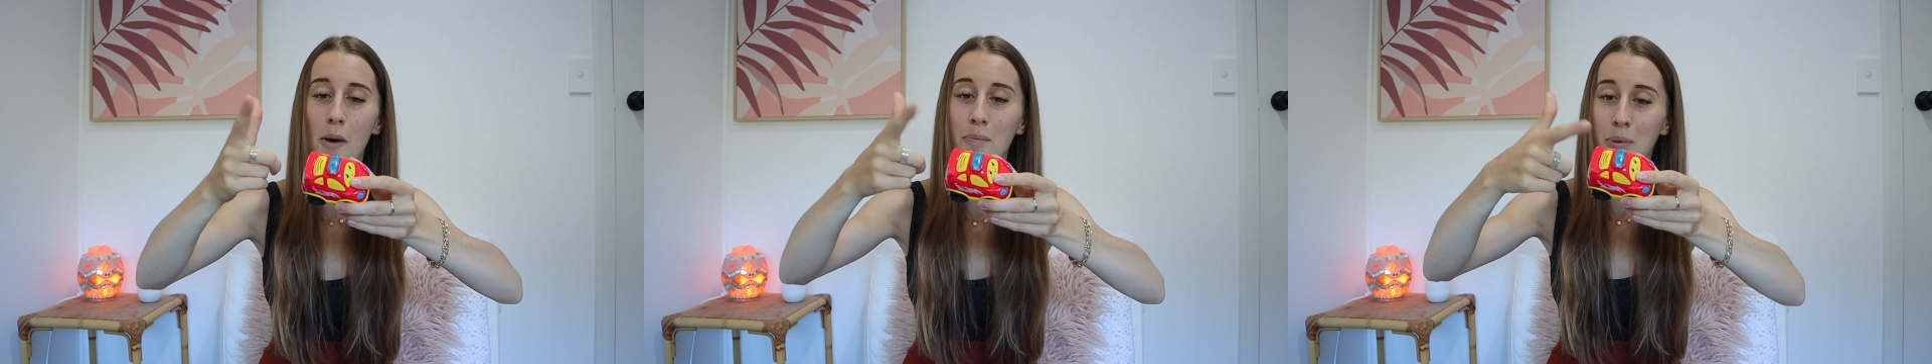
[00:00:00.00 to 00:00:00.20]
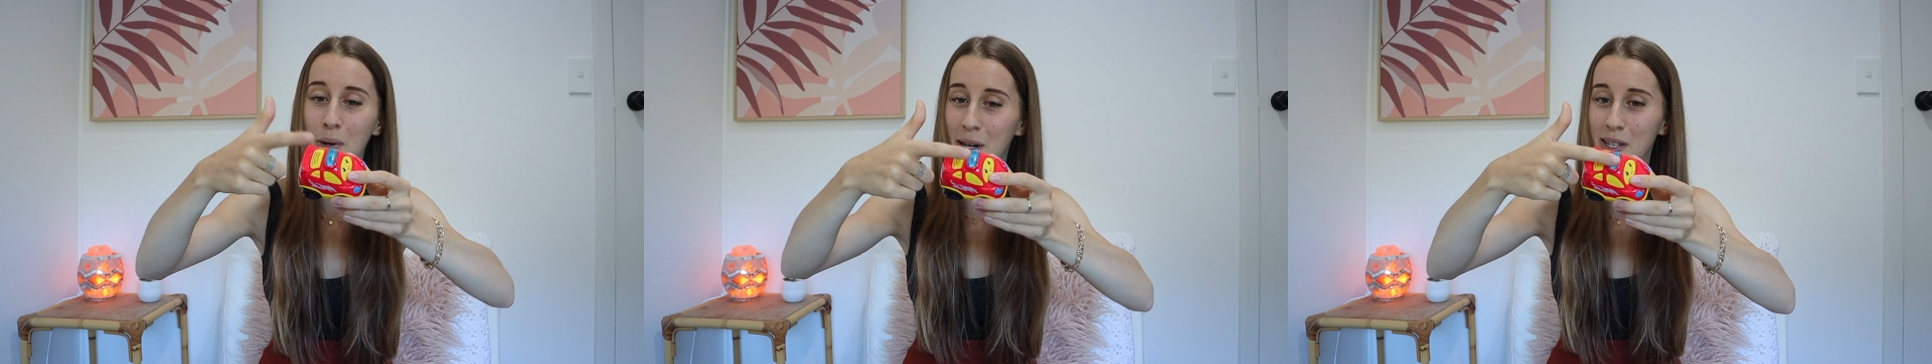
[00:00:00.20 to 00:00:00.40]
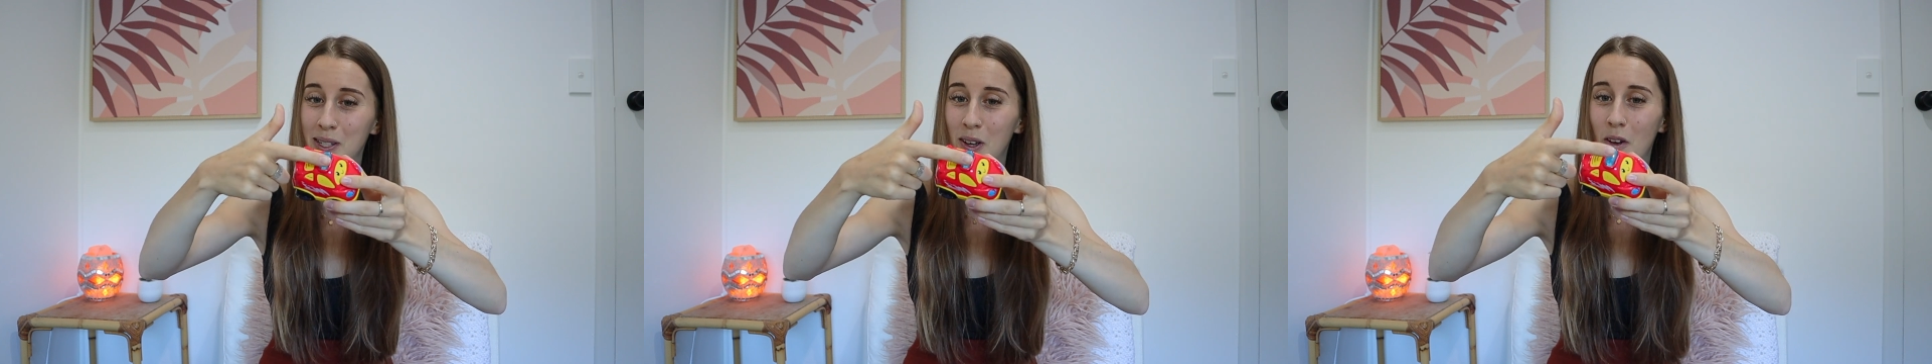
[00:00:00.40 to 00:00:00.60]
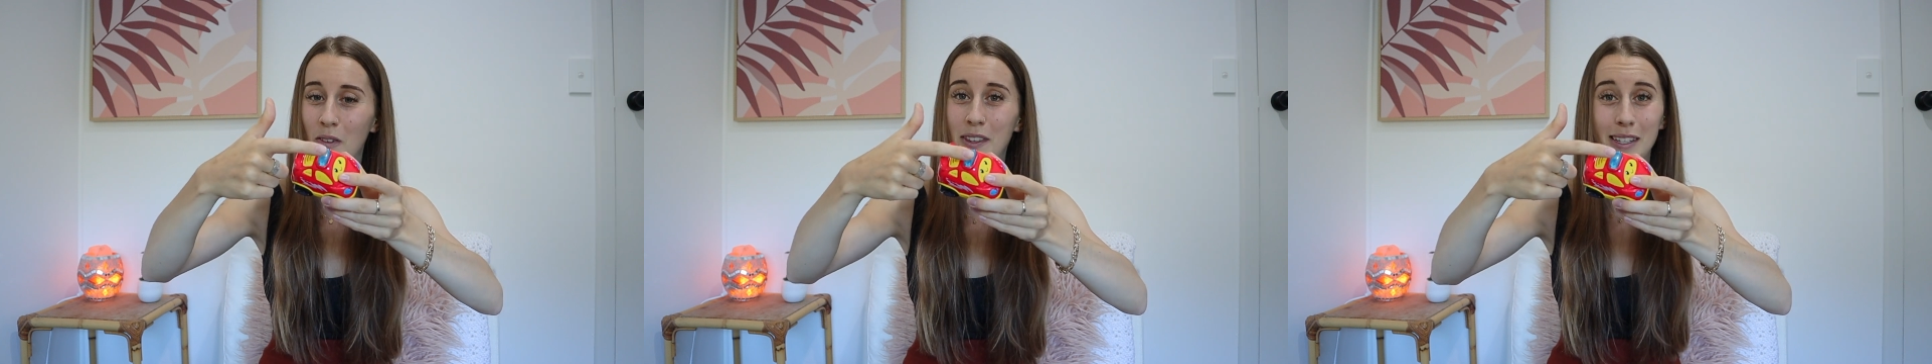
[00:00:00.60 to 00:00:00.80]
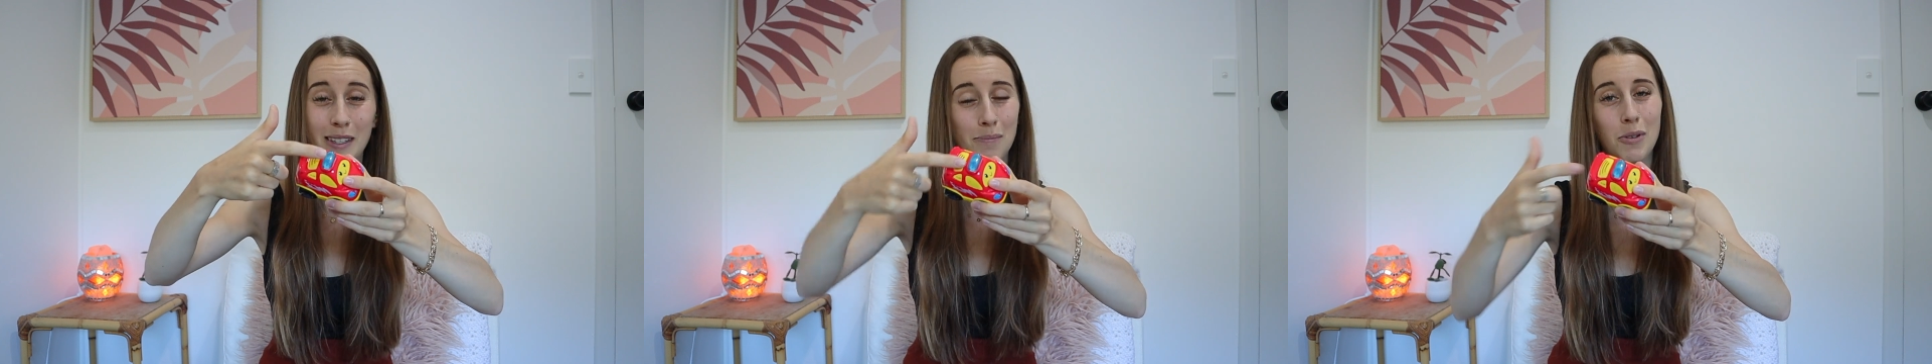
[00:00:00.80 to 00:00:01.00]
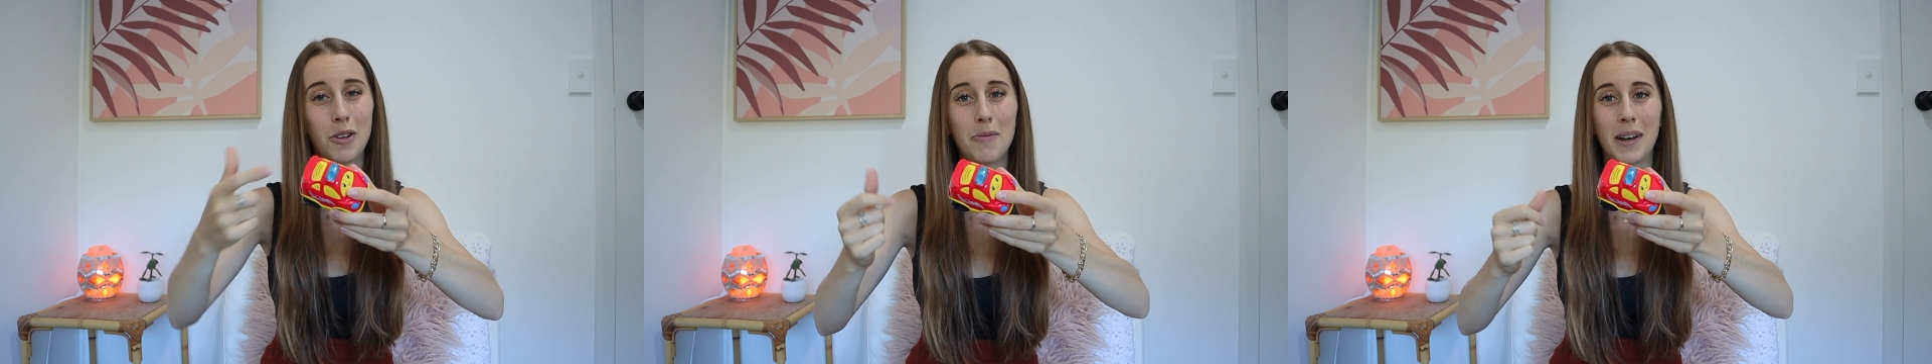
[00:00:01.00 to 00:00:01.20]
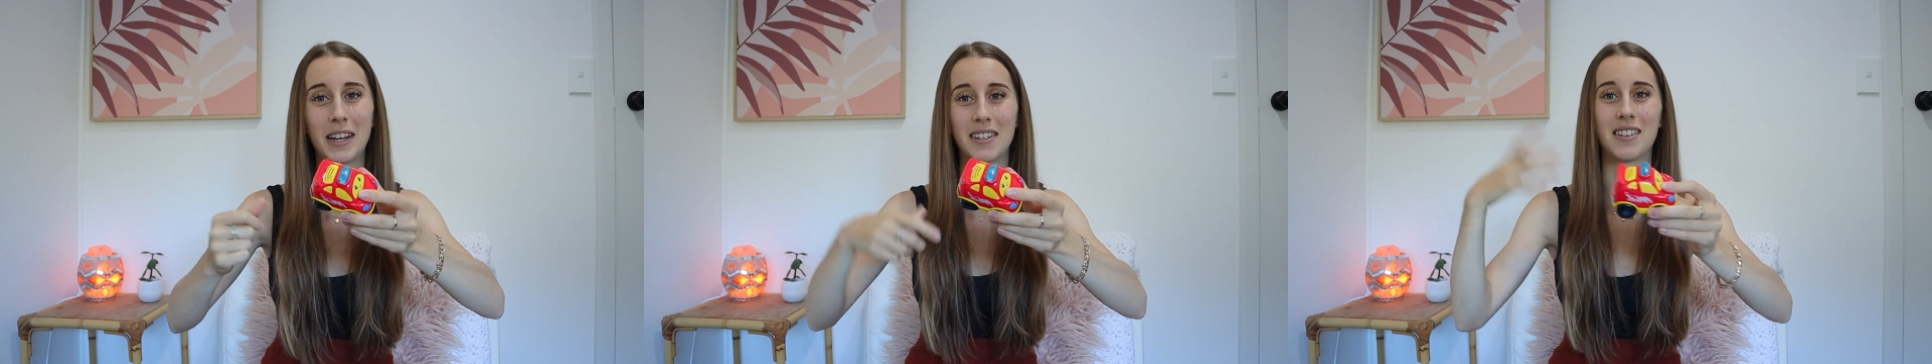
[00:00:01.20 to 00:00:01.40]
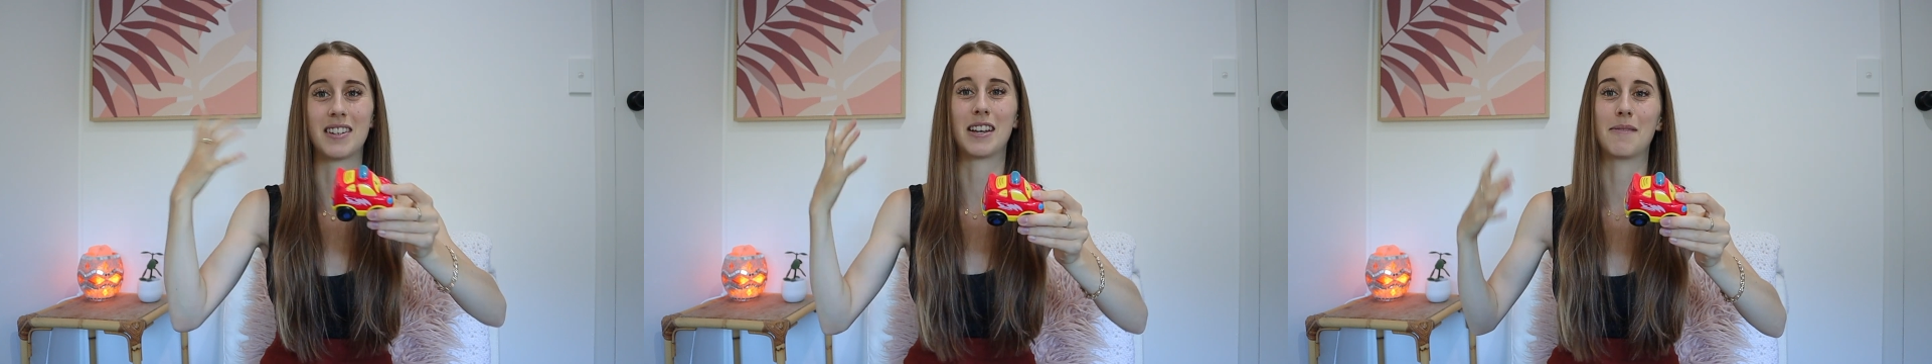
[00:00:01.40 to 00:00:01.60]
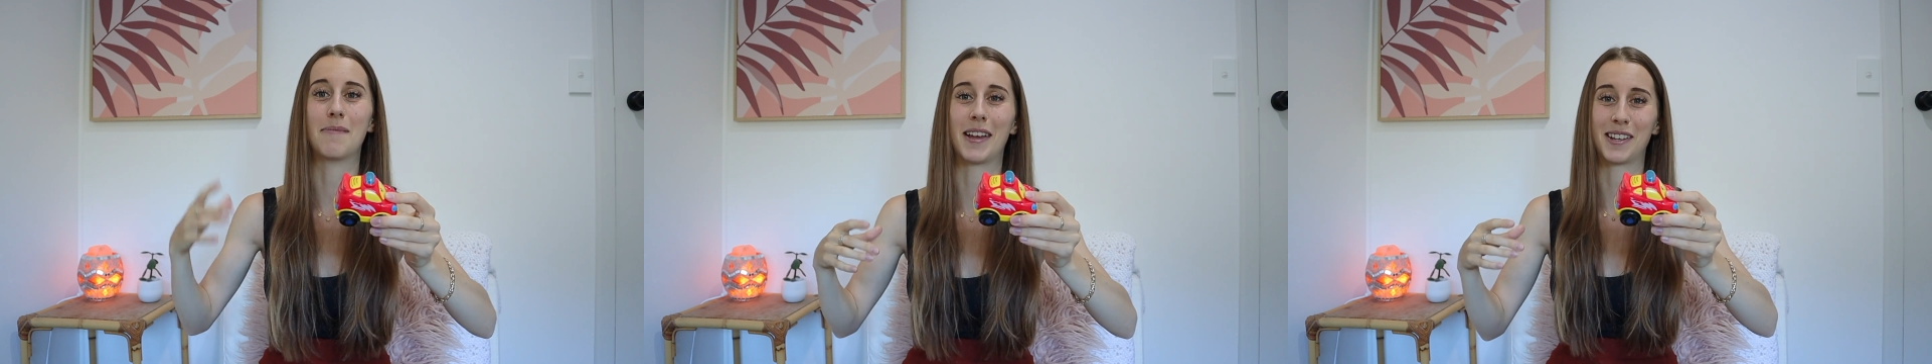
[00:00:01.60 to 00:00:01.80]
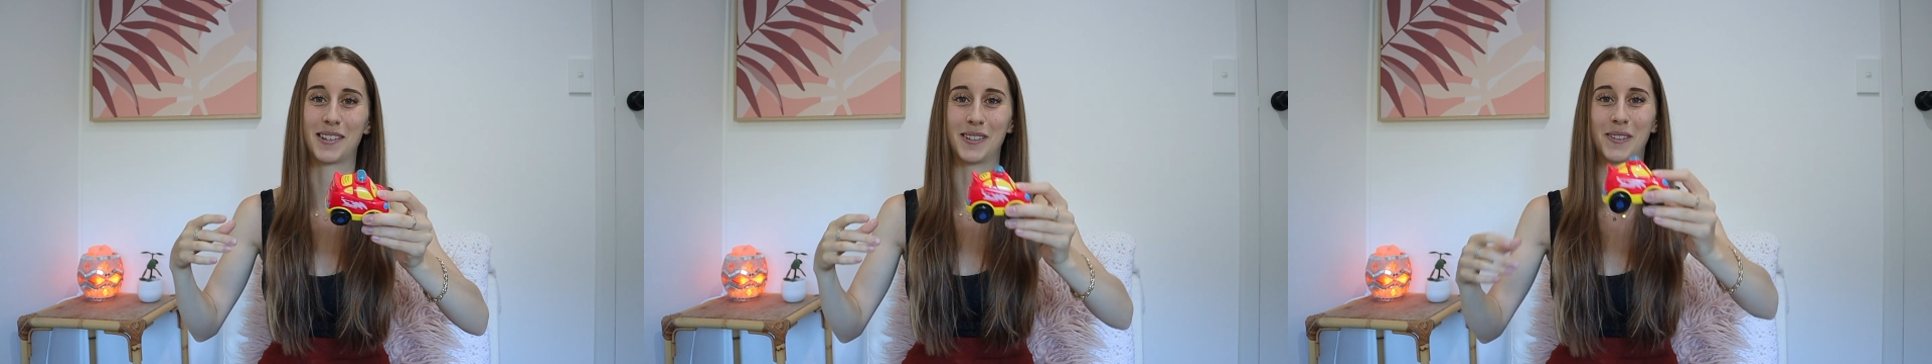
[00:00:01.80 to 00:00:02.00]
press on this blue button, it
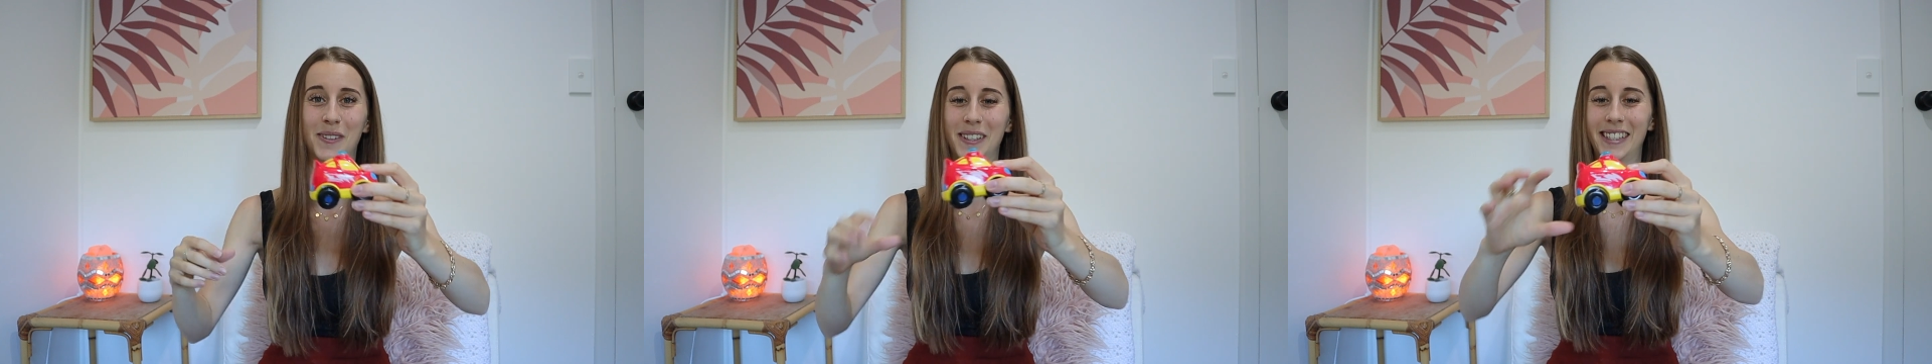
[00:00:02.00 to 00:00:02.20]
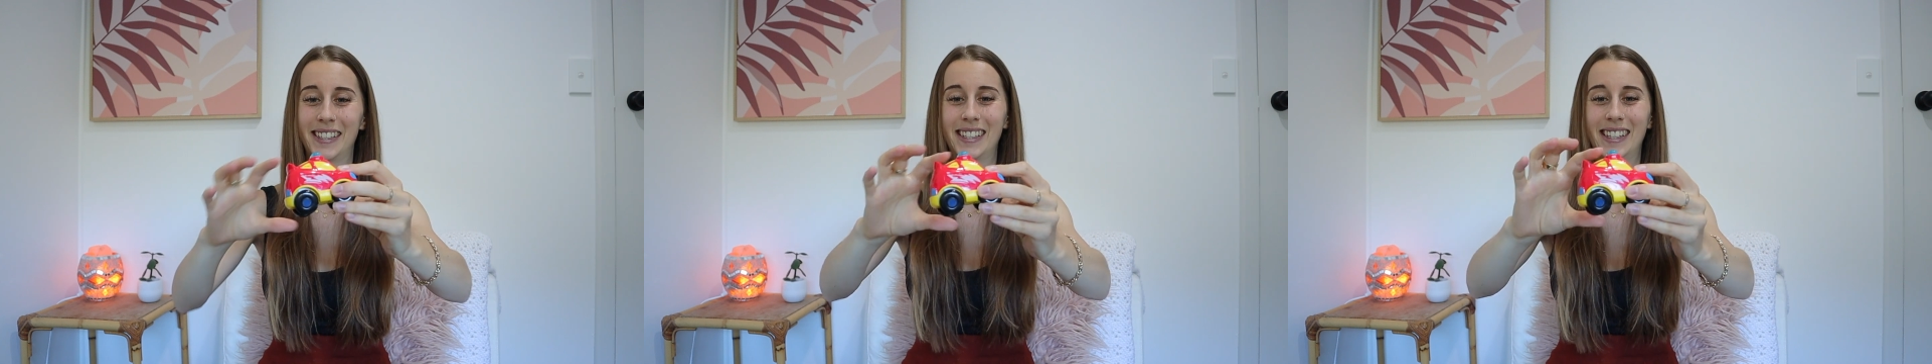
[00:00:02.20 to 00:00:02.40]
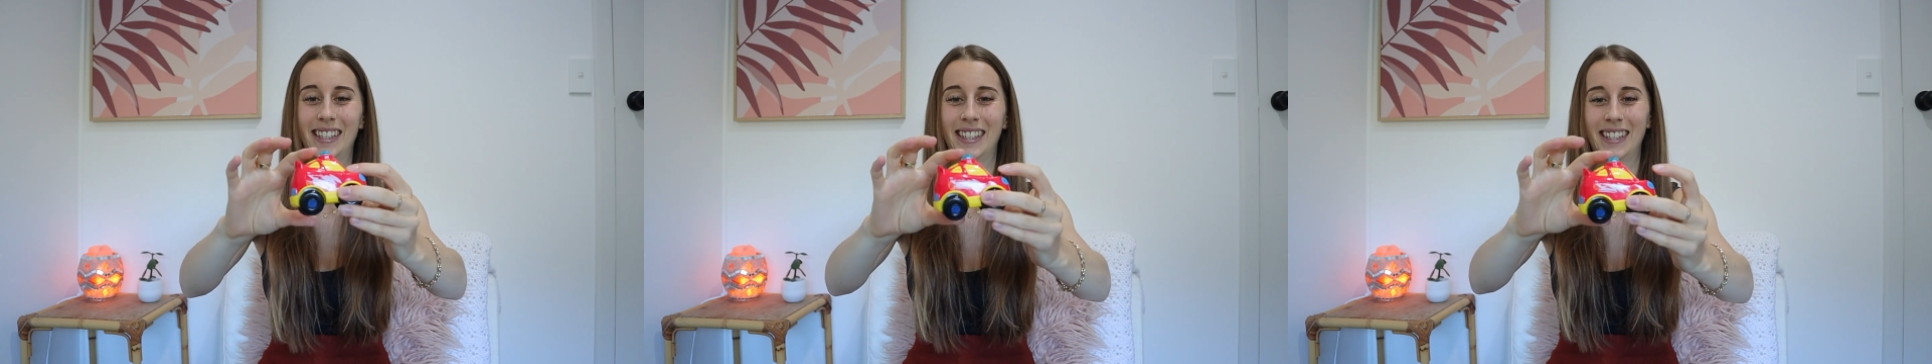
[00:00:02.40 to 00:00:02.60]
makes noise.